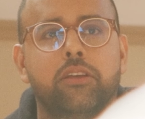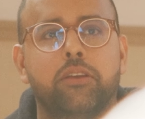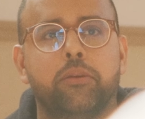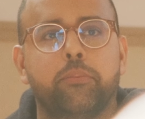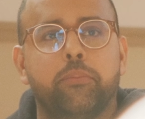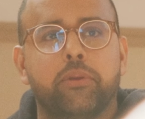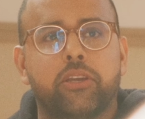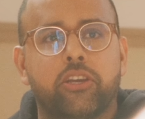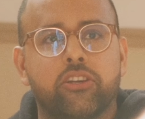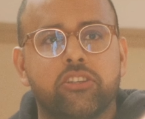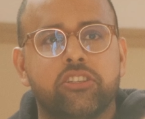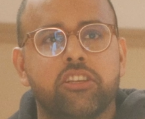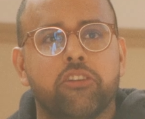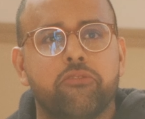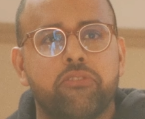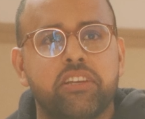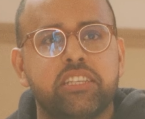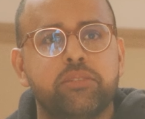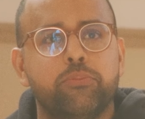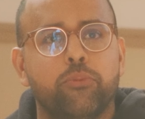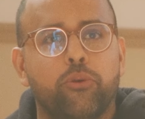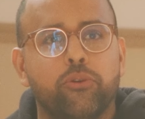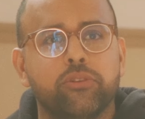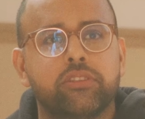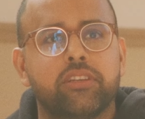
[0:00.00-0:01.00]
Because there is
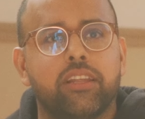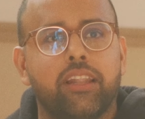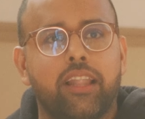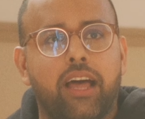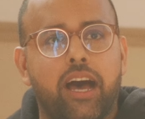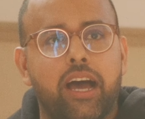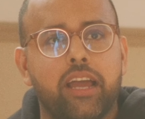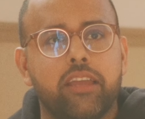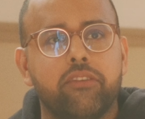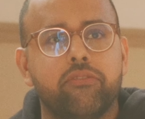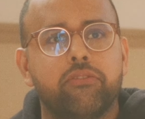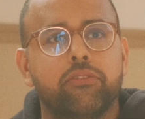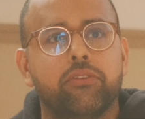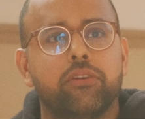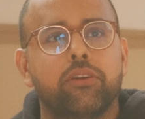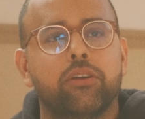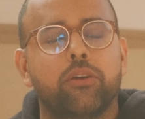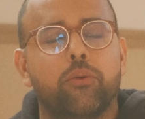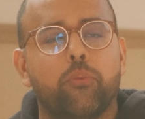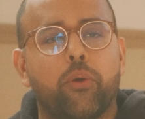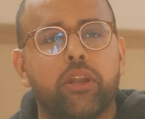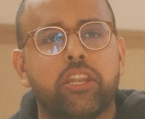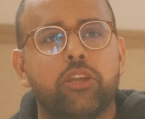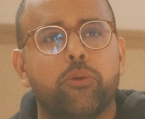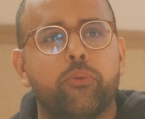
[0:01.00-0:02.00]
more to life
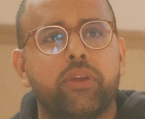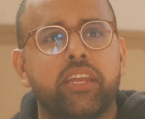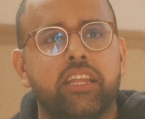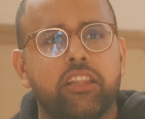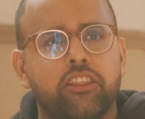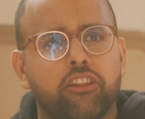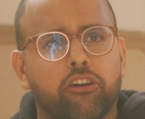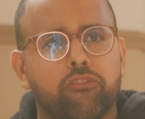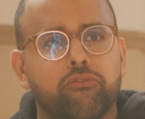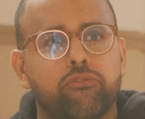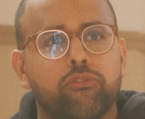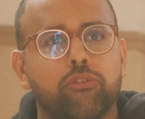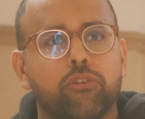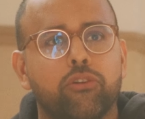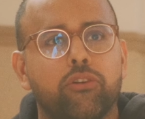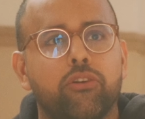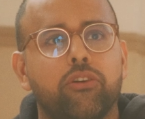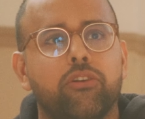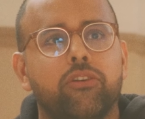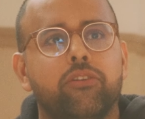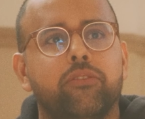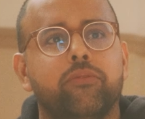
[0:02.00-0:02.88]
when you eat love raw.